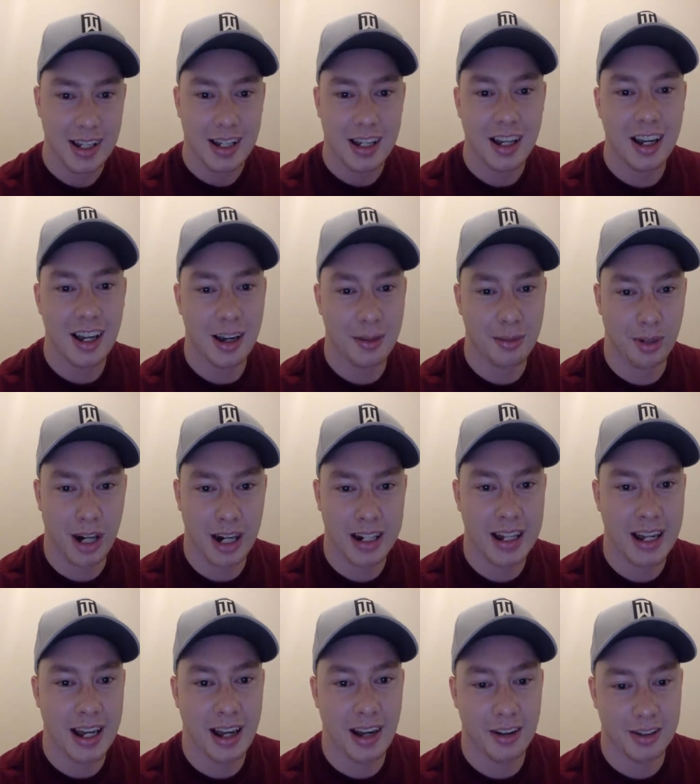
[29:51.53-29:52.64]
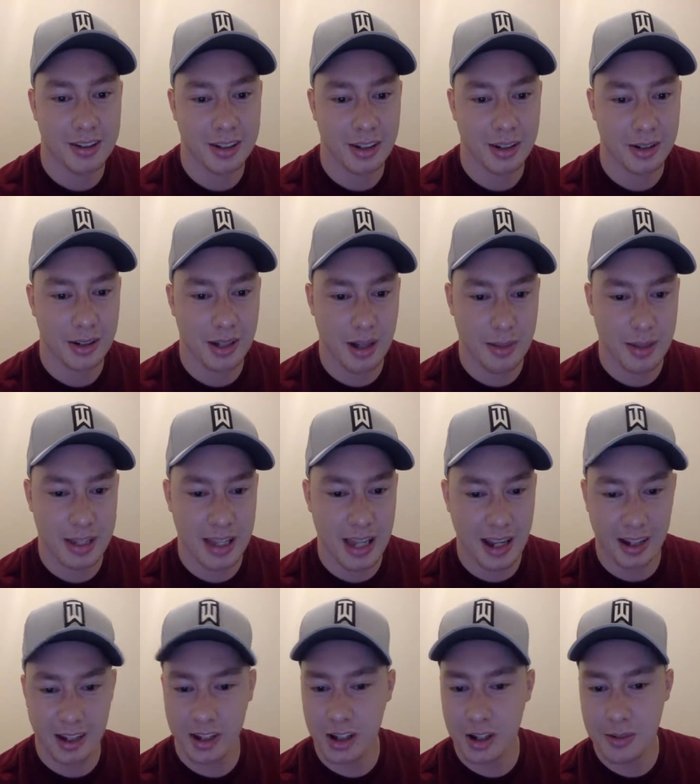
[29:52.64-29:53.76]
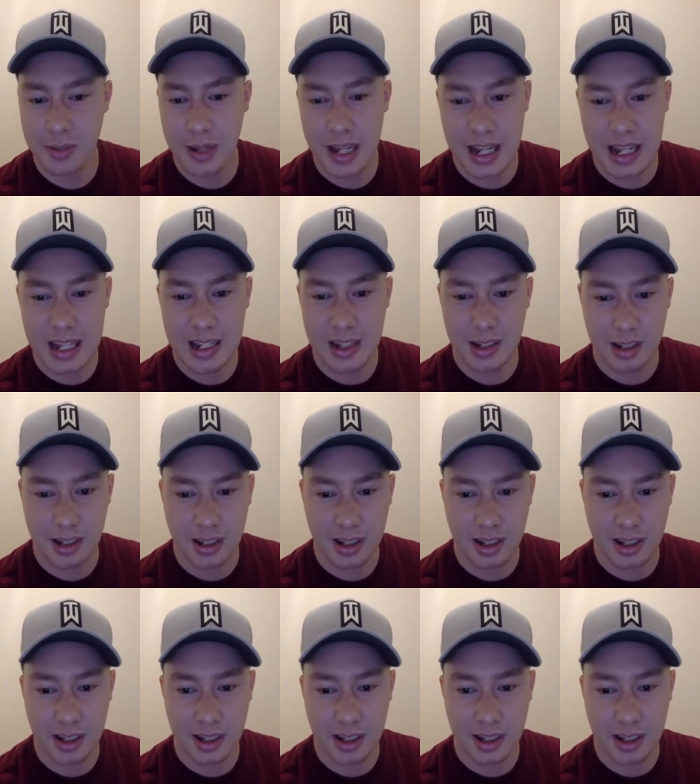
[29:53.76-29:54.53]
right now. So, I mean, that could be